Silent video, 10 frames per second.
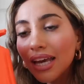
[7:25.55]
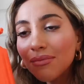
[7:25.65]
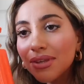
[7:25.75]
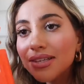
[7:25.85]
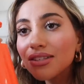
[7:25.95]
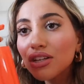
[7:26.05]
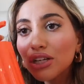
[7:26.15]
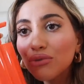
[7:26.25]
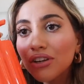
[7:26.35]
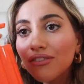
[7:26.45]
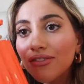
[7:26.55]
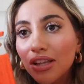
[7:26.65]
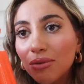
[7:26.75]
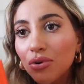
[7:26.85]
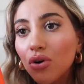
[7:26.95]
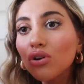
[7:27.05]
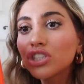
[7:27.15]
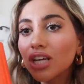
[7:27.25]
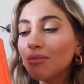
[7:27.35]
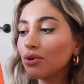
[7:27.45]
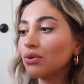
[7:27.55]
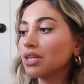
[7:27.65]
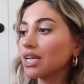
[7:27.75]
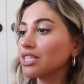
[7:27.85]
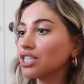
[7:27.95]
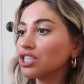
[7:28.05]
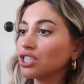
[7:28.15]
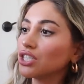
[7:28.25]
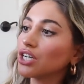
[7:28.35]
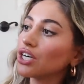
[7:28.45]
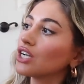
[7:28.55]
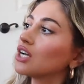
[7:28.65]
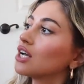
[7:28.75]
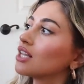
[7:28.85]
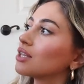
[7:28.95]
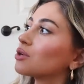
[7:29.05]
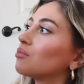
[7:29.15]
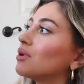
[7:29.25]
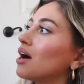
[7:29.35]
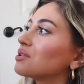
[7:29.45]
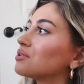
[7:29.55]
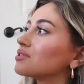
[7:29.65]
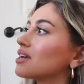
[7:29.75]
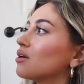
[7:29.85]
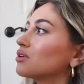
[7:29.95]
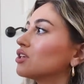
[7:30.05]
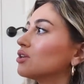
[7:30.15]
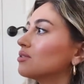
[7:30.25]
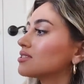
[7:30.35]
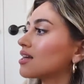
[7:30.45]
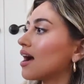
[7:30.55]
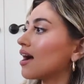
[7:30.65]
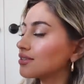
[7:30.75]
gave me these little like refillable shampoo and conditioner little bottles. How cute is that?